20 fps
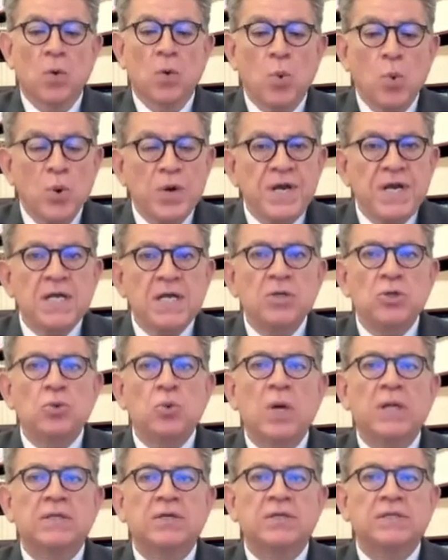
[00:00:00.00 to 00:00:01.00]
We need
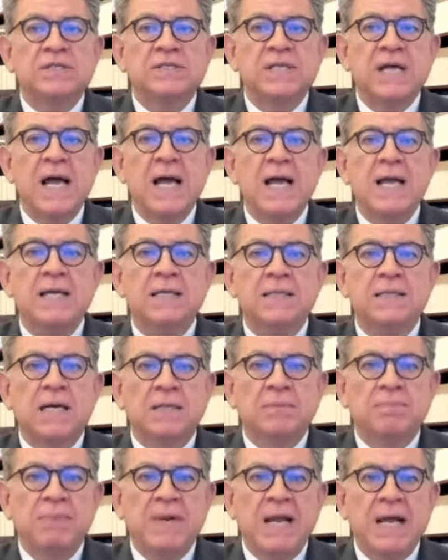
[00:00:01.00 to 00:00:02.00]
to understand
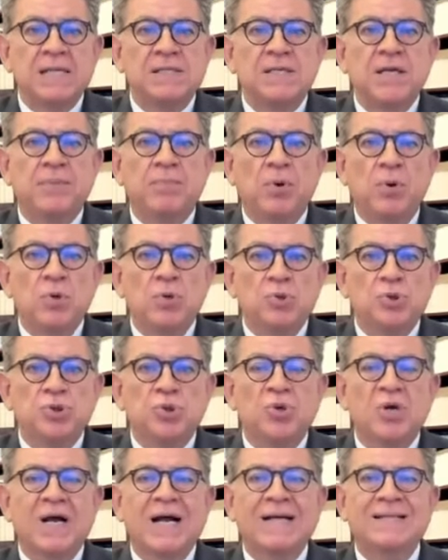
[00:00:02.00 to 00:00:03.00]
that plastic
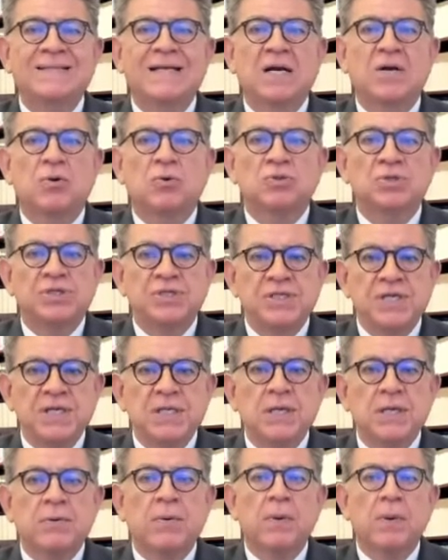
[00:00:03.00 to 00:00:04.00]
pollution has a
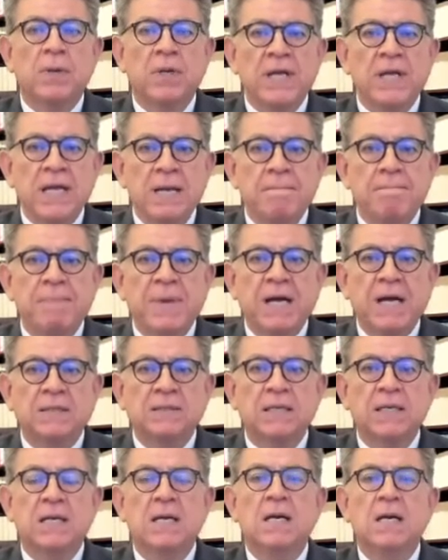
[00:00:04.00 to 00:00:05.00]
considerable impact